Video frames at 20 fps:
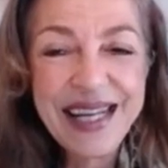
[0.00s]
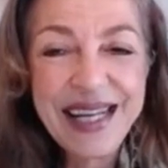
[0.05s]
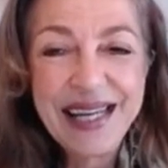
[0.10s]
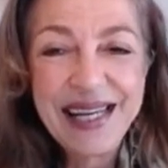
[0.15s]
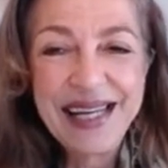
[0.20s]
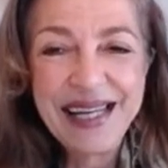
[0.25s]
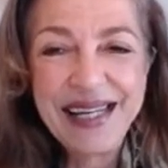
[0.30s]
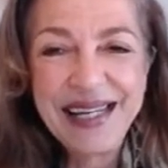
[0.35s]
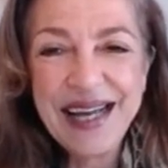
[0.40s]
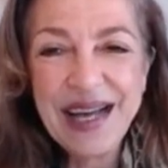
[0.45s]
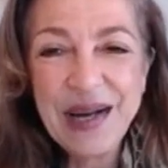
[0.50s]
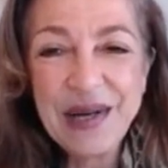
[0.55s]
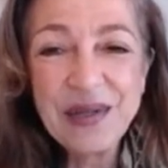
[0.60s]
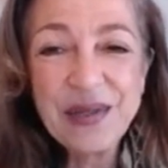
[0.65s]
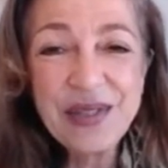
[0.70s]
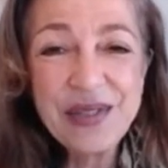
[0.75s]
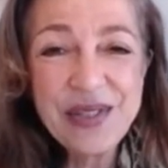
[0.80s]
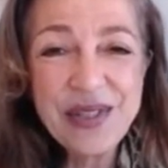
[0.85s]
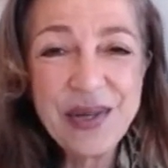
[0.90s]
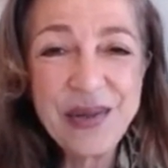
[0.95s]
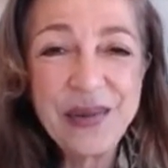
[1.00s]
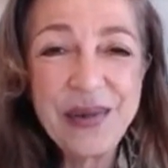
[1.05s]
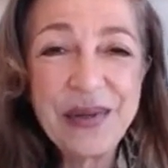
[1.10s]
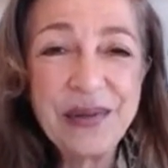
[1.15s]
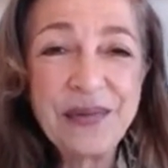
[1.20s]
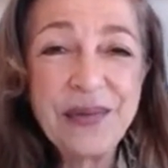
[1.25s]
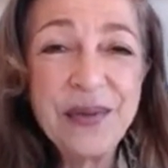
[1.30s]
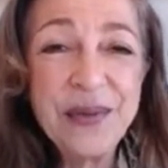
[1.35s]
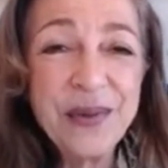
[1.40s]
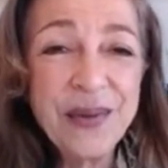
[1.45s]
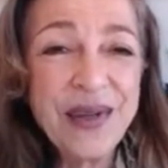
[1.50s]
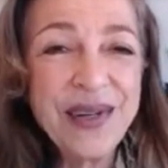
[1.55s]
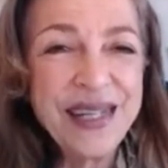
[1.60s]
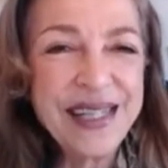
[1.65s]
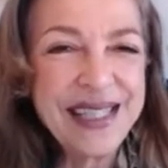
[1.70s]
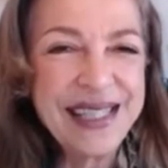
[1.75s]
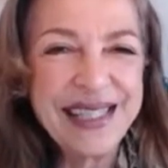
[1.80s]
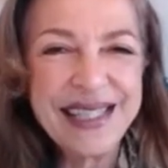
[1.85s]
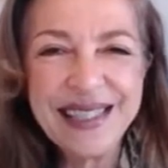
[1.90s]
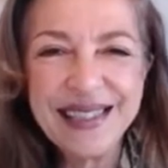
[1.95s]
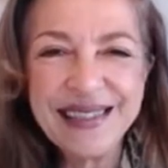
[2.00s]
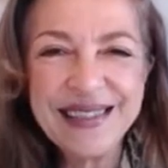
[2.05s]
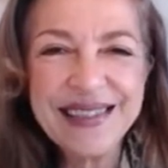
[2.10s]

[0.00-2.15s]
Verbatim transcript: Anyhow, so if you are here